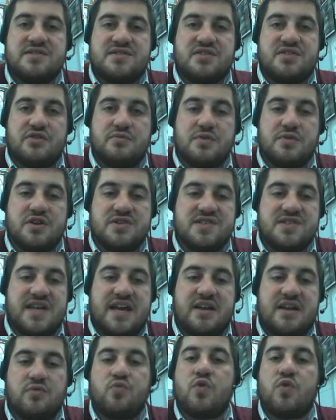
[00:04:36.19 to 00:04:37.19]

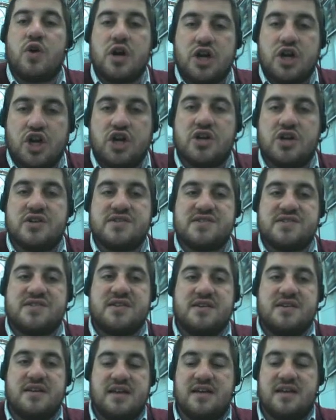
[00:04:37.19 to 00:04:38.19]
consumers and
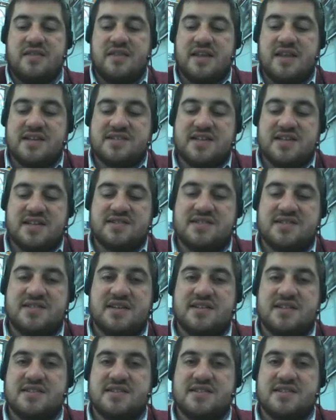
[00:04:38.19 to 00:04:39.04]
workers in this